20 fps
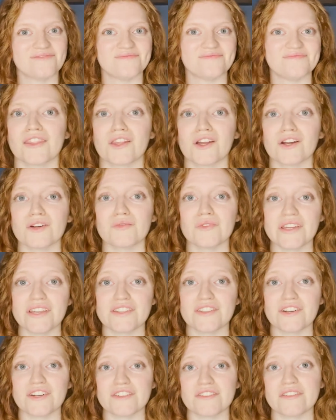There are
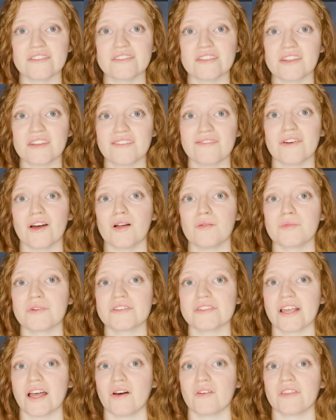researchers and
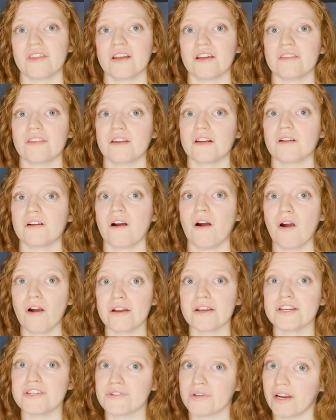developers out there that are
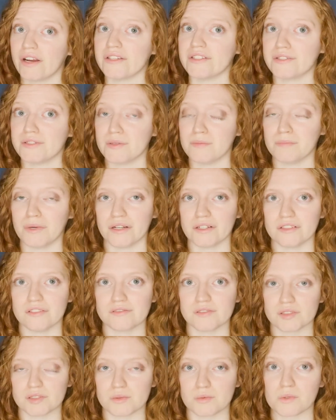already trying to do better
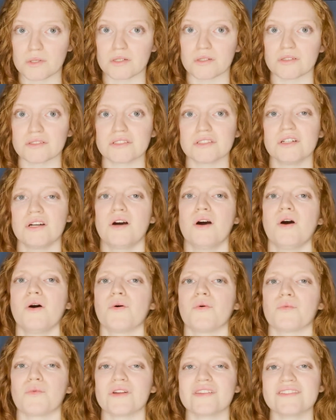for the world.
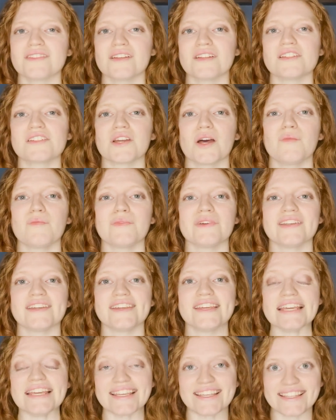One such
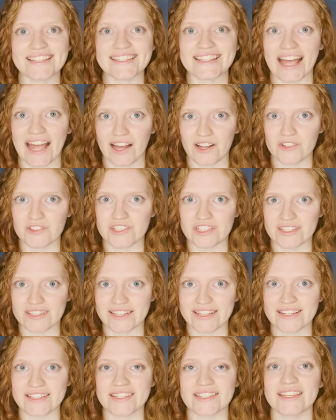company is Algae.
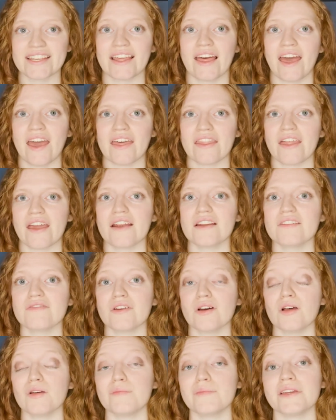They're
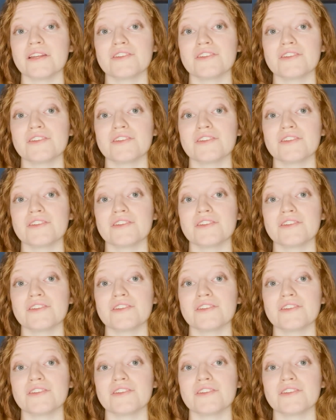developing